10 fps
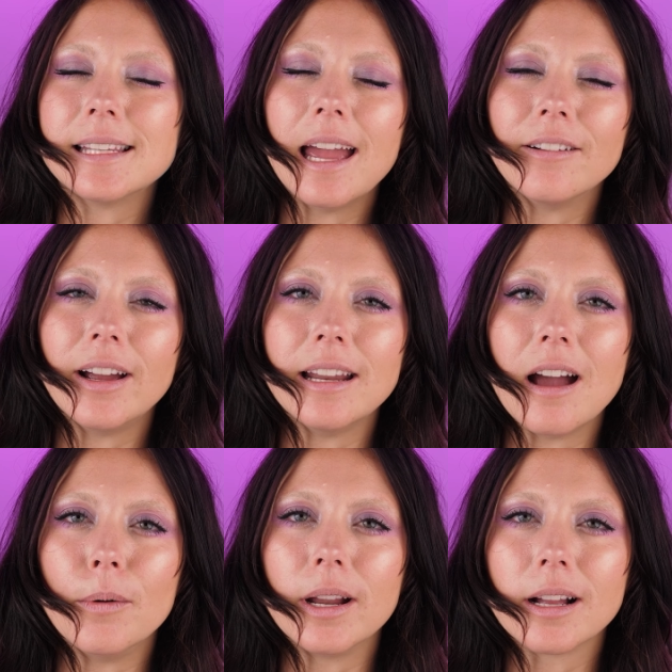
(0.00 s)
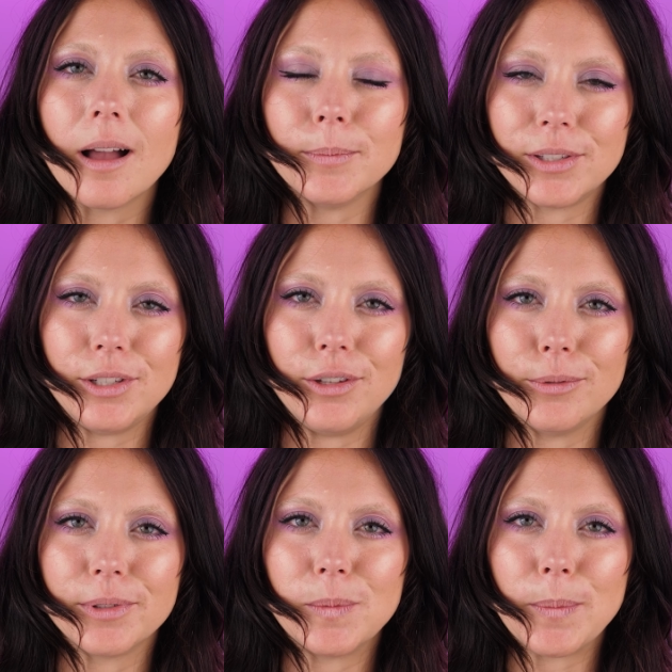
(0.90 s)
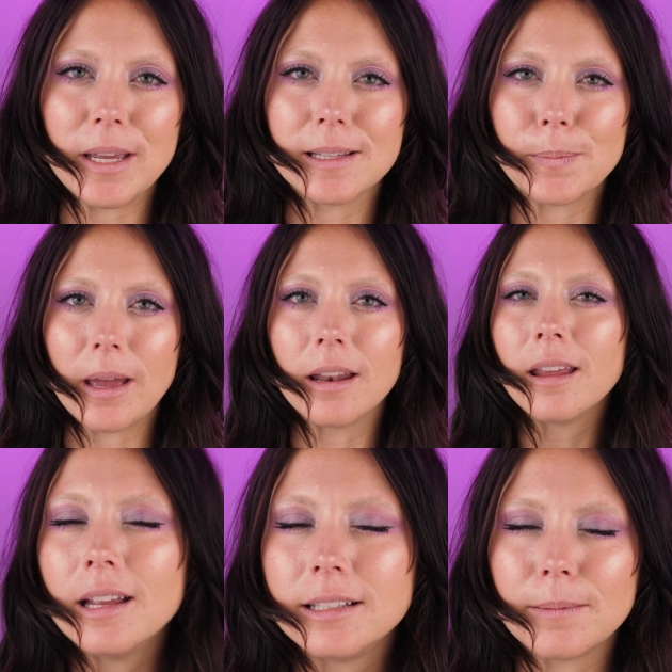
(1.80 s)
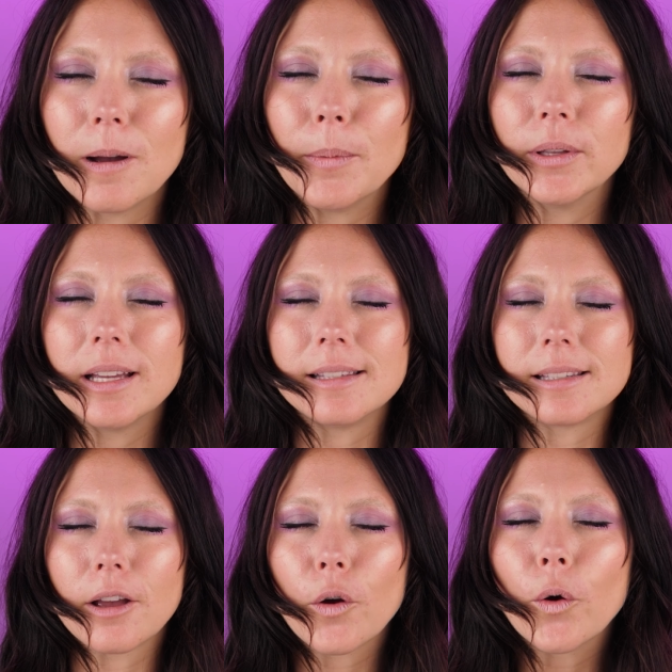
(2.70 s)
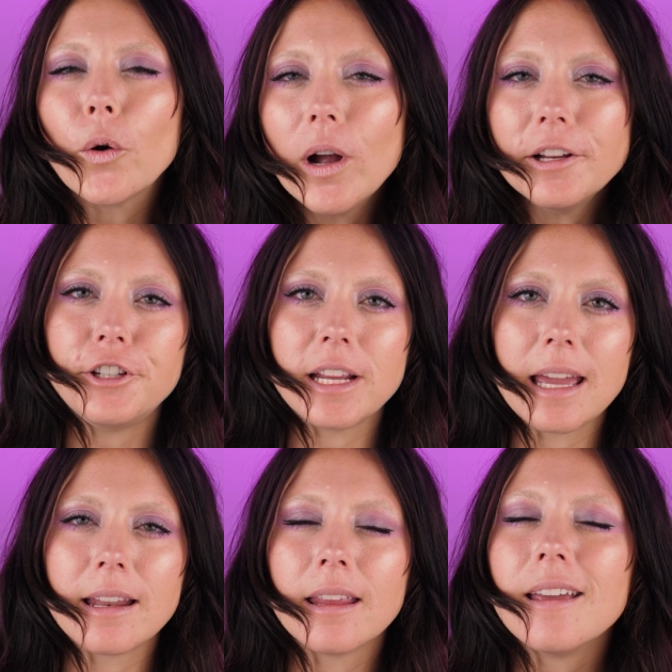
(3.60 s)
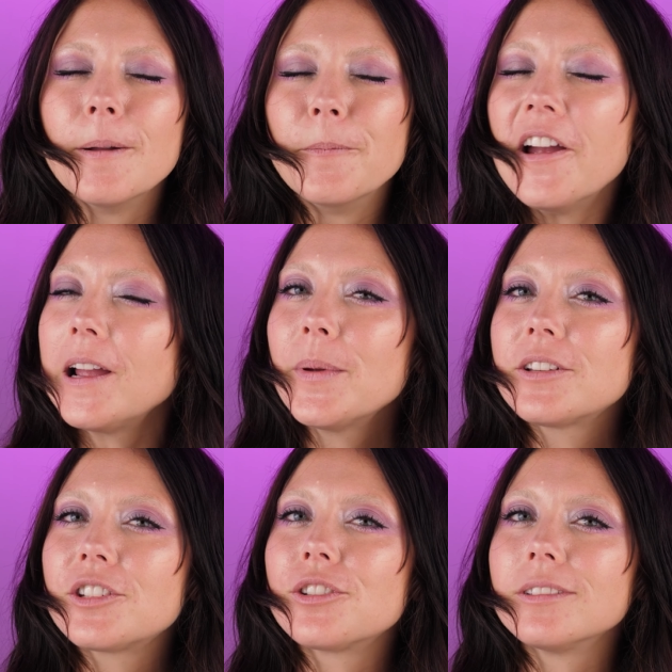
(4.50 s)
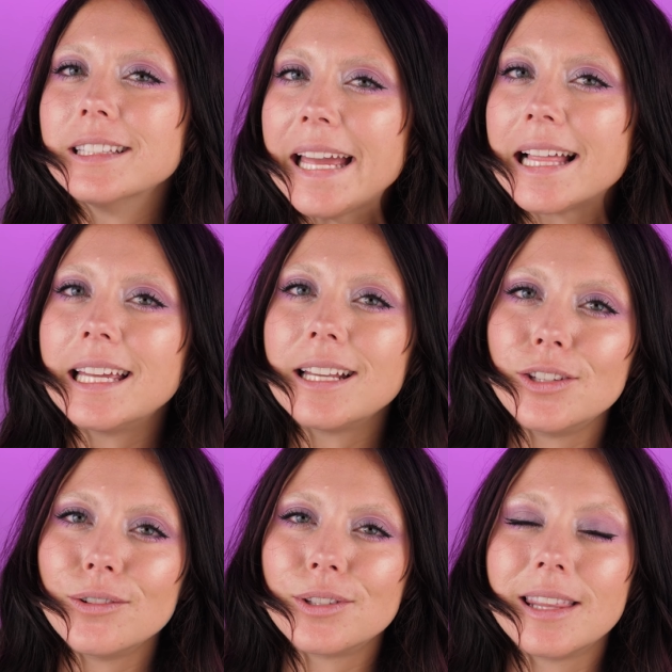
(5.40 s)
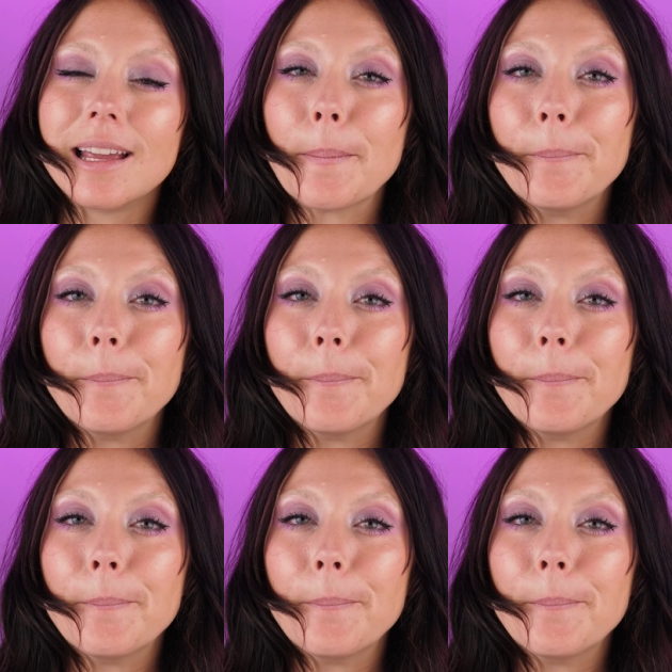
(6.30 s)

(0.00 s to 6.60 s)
tie right now when it comes to speeds, but T-Mobile is crushing it, very much likely due to their